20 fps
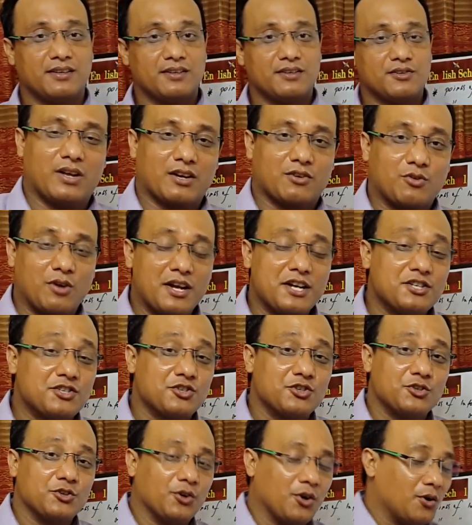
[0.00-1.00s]
We are going
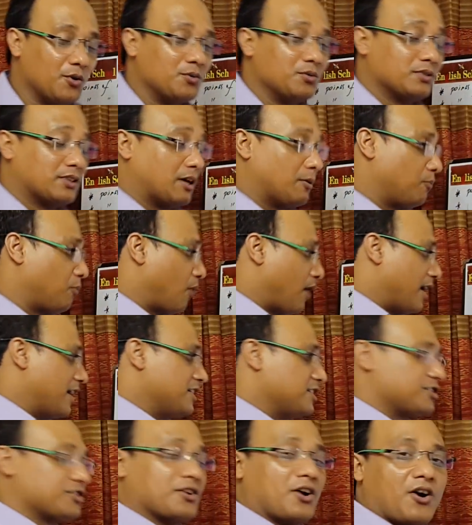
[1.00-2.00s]
to know the
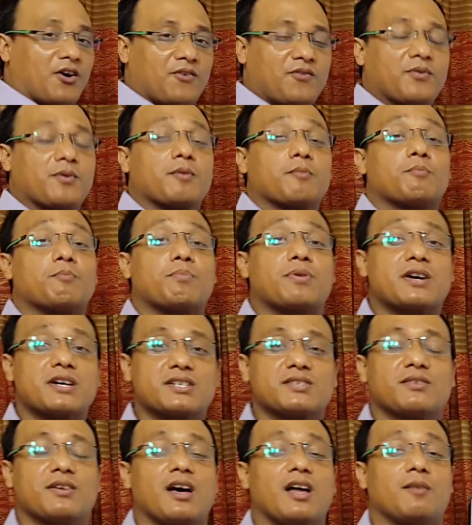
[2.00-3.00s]
points of
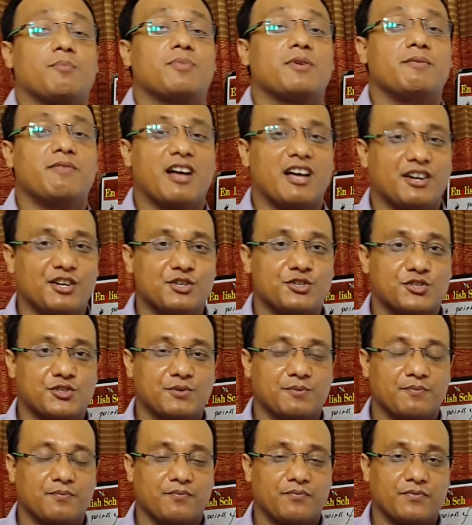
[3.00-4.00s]
personal
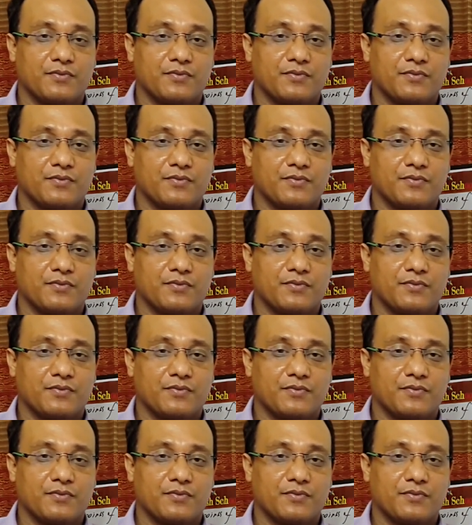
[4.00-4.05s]
privilege.